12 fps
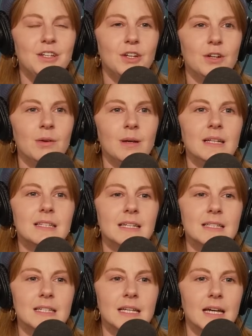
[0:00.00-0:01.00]
you know,
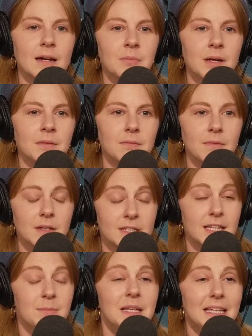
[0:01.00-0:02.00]
it's like,
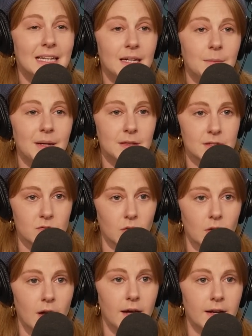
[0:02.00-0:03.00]
because I've been thinking about this a
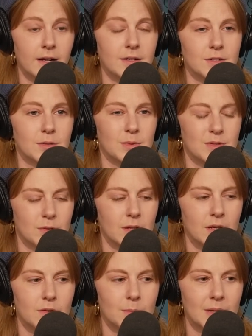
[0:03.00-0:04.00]
lot, and I also was
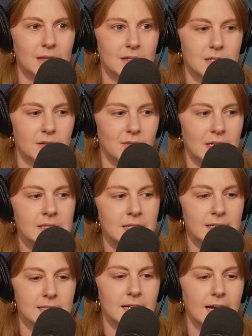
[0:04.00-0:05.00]
looking through my list of
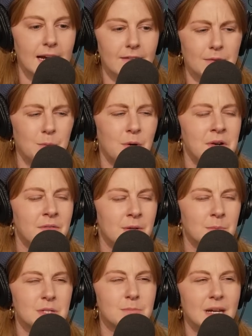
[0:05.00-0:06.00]
ideas that I have, and one of
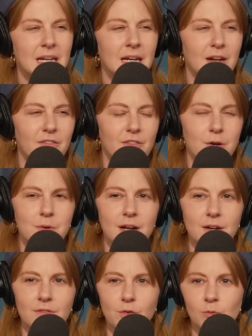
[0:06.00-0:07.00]
them was making a phone
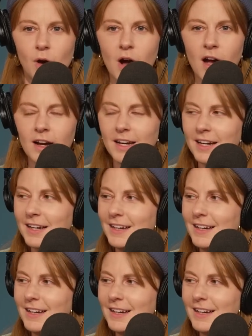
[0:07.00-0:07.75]
out of a rock.